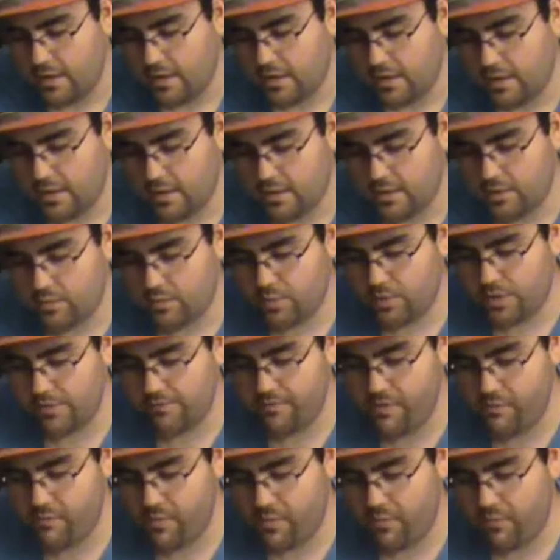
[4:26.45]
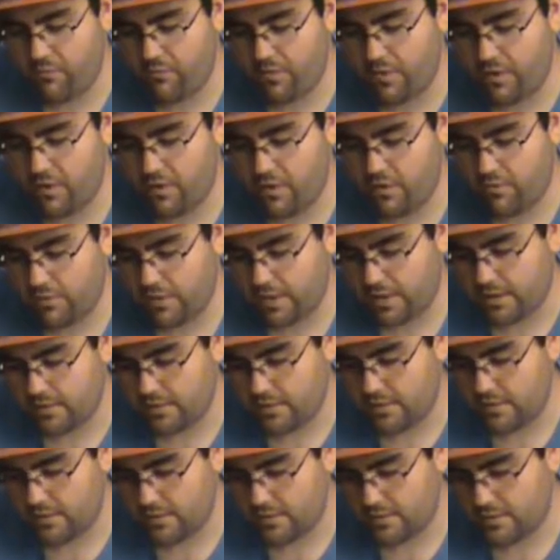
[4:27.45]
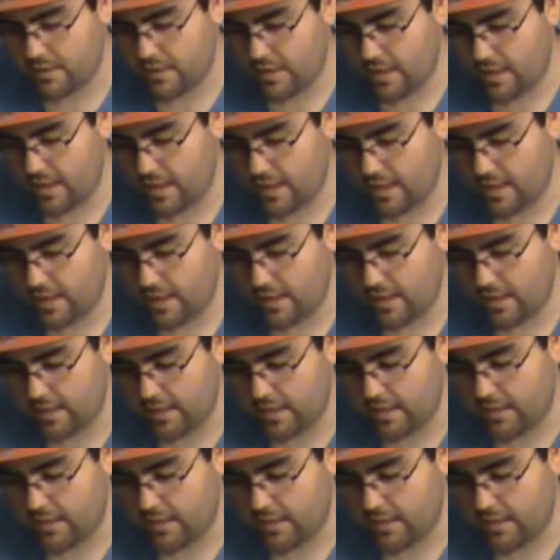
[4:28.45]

And I do believe, I recall when I cleaned this, it had a